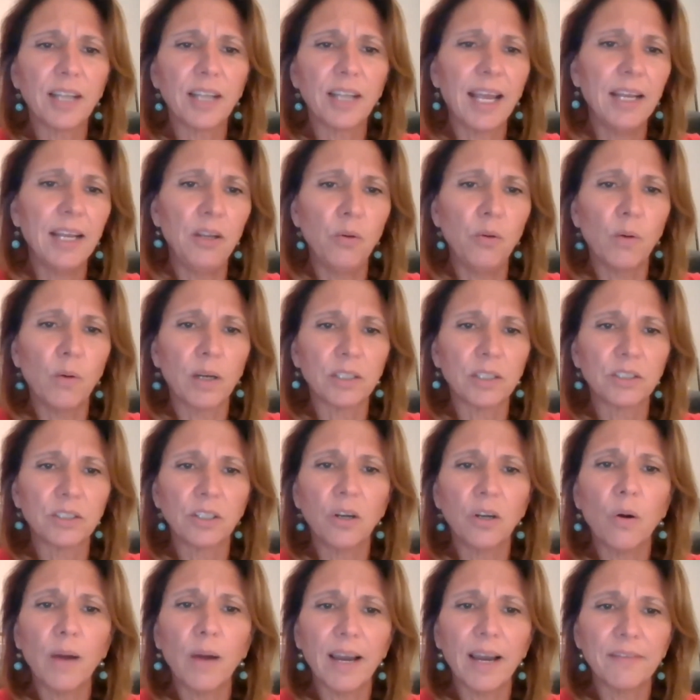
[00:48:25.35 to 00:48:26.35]
"Hey, do you want us to
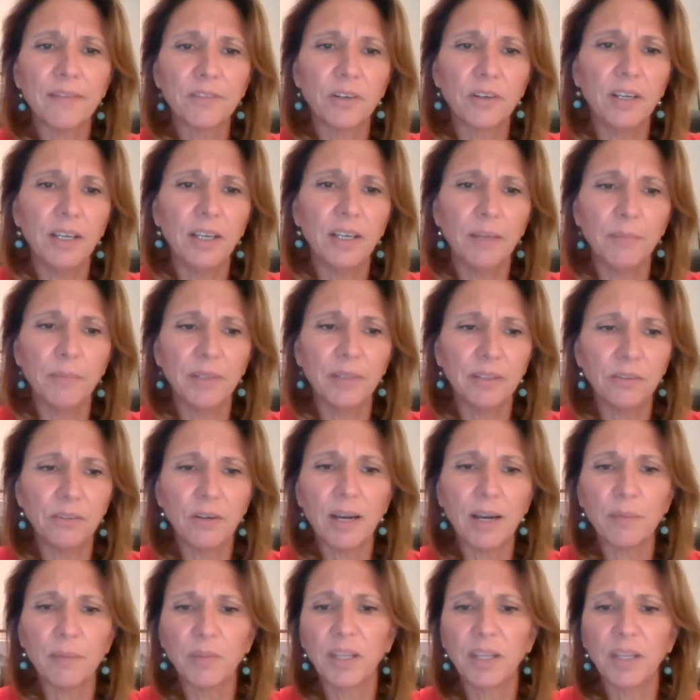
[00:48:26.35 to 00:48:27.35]
go after him and
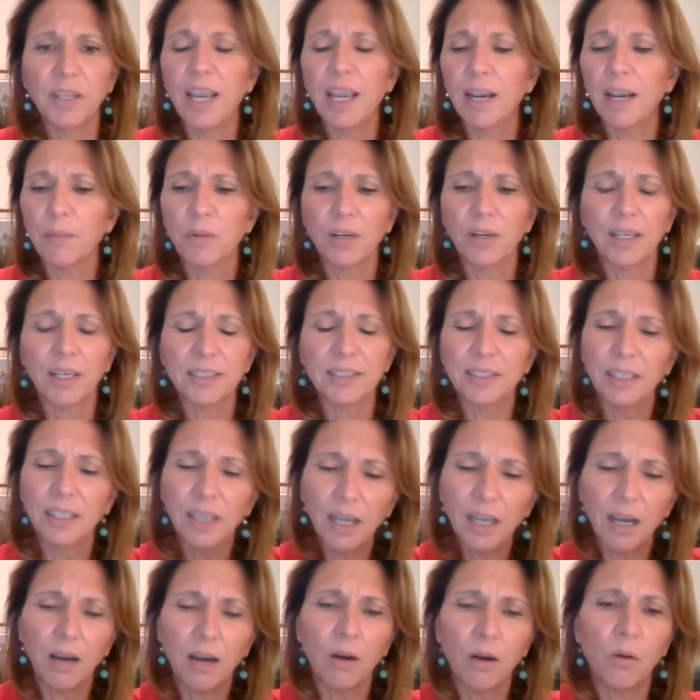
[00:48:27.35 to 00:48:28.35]
grab the camera?" And I said,
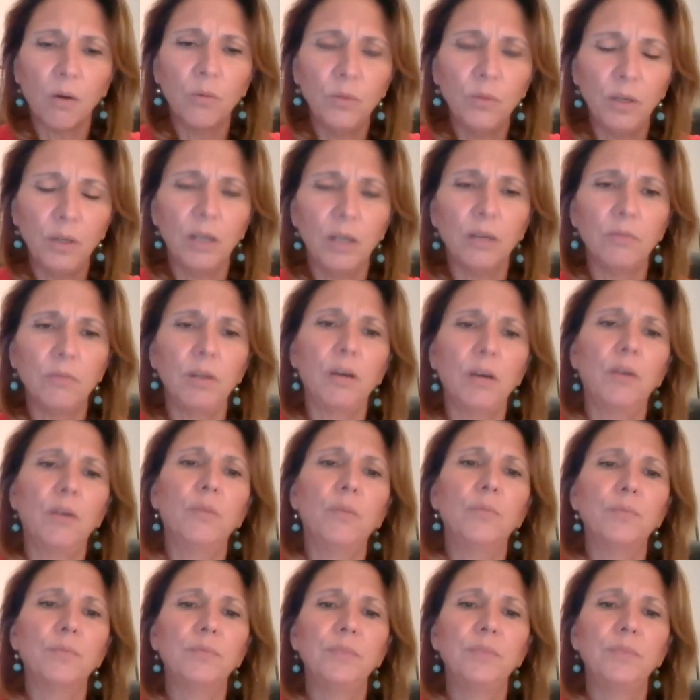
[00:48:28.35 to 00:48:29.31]
"No, no, no.